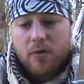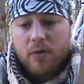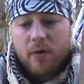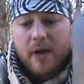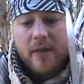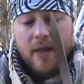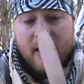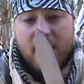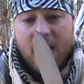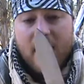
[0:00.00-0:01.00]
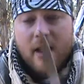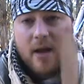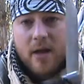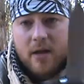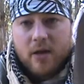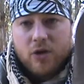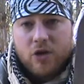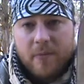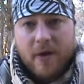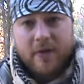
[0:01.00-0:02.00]
or anything like that, you
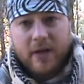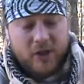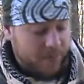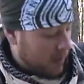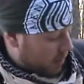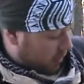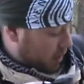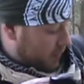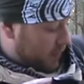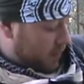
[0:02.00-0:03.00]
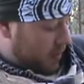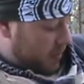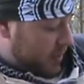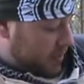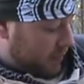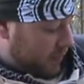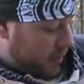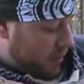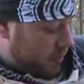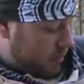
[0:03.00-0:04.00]
should be able to get a spark off of it with a piece of
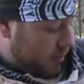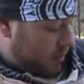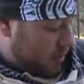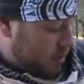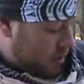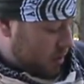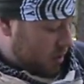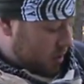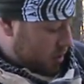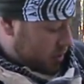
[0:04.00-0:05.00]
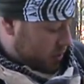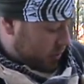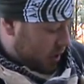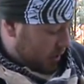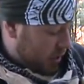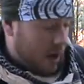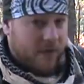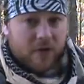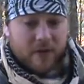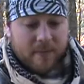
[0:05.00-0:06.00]
flint. So, you know,
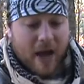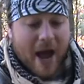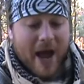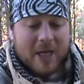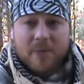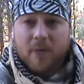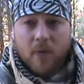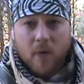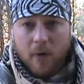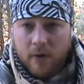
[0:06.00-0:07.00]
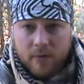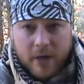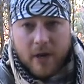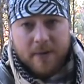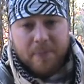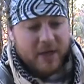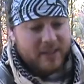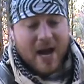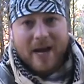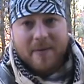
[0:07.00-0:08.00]
I've used my axe before, you know, but
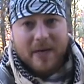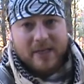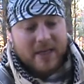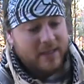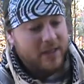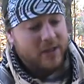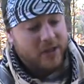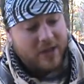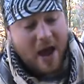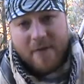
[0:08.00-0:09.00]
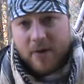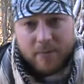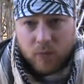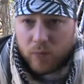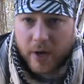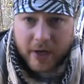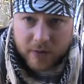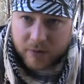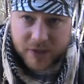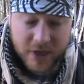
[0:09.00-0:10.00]
it's not going to be as easy as just having a
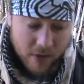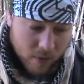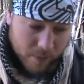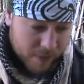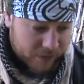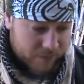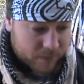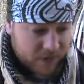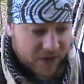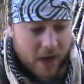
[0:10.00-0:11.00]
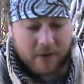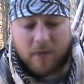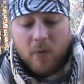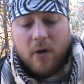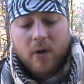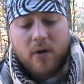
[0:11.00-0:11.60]
regular steel that's designed for it.